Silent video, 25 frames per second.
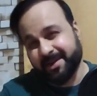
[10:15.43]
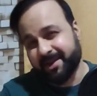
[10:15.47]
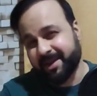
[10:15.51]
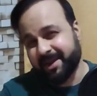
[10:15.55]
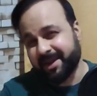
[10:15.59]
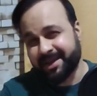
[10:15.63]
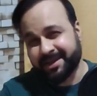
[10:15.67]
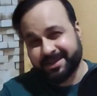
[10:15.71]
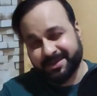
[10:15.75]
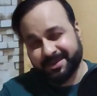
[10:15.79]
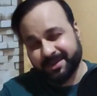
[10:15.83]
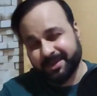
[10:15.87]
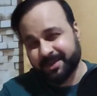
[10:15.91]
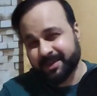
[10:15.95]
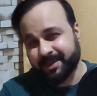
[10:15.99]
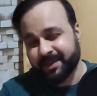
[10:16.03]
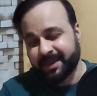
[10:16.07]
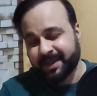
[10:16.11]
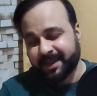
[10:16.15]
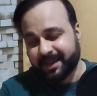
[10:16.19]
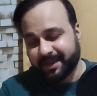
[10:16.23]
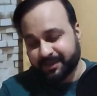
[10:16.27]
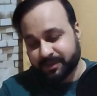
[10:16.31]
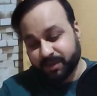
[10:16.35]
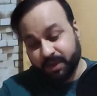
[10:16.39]
So it's
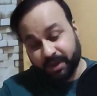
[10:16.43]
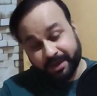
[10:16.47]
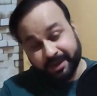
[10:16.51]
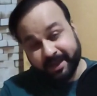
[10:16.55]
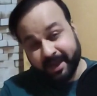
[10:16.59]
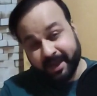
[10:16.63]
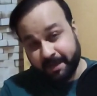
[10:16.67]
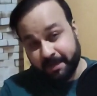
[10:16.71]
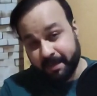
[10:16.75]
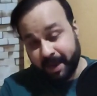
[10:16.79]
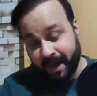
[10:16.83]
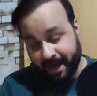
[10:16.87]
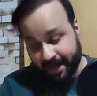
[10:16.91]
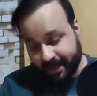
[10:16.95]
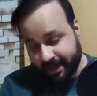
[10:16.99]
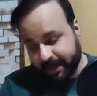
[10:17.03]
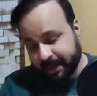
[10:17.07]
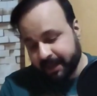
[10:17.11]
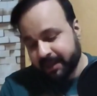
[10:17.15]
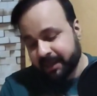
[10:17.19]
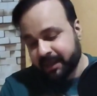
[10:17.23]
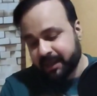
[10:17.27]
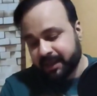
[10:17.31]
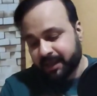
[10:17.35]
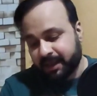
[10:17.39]
not that bad.
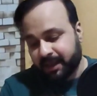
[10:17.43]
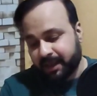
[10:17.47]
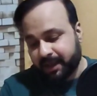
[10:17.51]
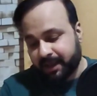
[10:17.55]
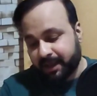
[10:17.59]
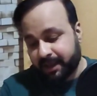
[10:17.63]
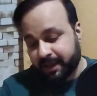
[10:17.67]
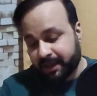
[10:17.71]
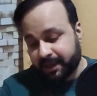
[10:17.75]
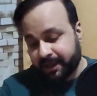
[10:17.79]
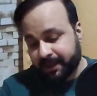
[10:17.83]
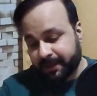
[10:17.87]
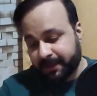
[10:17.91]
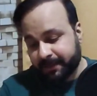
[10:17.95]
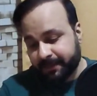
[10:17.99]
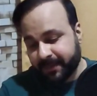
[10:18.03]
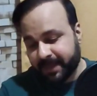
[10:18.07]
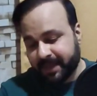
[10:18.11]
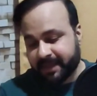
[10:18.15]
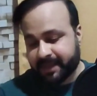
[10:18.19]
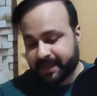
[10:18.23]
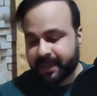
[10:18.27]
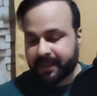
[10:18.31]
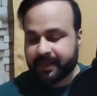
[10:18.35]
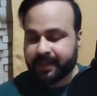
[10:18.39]
And
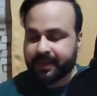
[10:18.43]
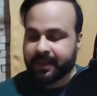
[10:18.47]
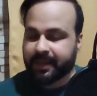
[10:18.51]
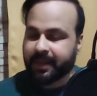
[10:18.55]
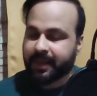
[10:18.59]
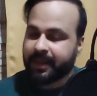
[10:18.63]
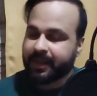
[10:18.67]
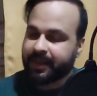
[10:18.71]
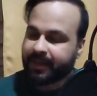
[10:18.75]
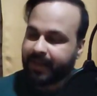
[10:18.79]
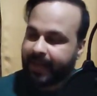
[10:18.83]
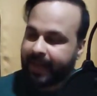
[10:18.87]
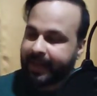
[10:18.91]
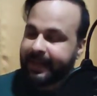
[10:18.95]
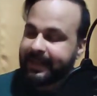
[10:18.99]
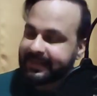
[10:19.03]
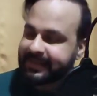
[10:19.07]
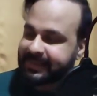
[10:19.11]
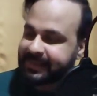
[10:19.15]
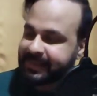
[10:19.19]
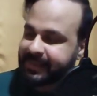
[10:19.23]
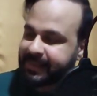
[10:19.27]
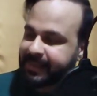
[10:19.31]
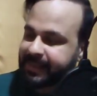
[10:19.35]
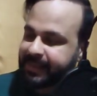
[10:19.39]
then I
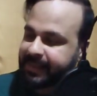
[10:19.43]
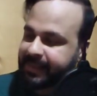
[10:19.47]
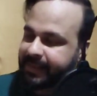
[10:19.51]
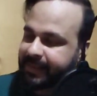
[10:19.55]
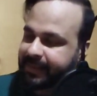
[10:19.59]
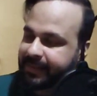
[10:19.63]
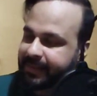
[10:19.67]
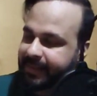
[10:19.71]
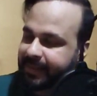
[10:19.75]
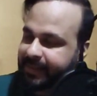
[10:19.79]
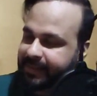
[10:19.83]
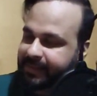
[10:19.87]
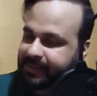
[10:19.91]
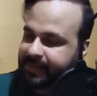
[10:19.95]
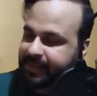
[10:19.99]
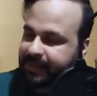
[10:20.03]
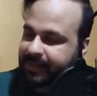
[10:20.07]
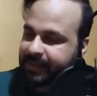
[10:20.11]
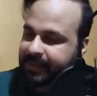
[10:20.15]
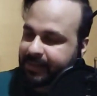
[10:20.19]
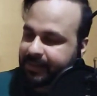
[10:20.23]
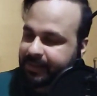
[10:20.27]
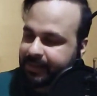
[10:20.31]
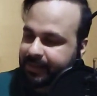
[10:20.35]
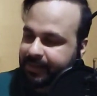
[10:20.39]
see there is a
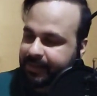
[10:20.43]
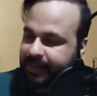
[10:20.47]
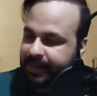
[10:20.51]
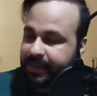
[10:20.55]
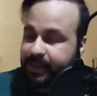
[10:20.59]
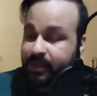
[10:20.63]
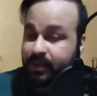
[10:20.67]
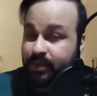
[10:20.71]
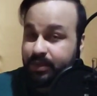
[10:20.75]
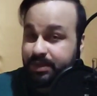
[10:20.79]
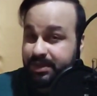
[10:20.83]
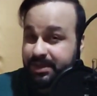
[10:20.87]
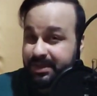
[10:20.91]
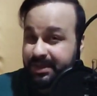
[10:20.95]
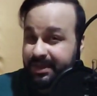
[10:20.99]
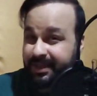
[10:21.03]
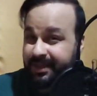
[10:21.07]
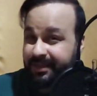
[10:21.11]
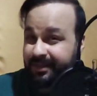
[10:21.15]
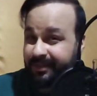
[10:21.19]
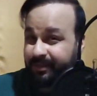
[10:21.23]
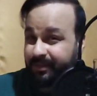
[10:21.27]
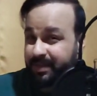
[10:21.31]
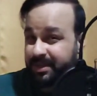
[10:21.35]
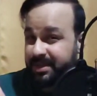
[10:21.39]
huge chain
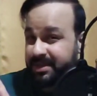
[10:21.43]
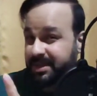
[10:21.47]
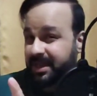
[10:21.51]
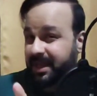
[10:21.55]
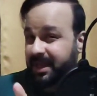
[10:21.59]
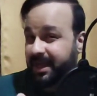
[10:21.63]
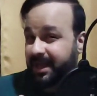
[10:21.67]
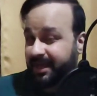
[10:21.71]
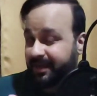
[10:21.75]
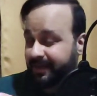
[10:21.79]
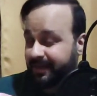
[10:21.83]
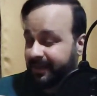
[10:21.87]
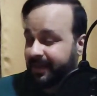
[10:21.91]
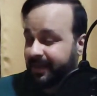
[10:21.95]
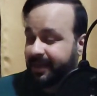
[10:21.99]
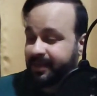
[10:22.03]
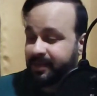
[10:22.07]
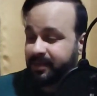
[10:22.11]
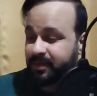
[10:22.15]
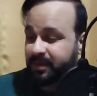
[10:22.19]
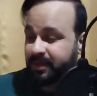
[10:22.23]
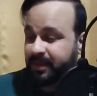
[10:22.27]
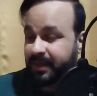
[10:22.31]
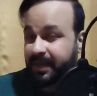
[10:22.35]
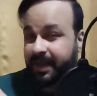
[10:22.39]
which I really don't like.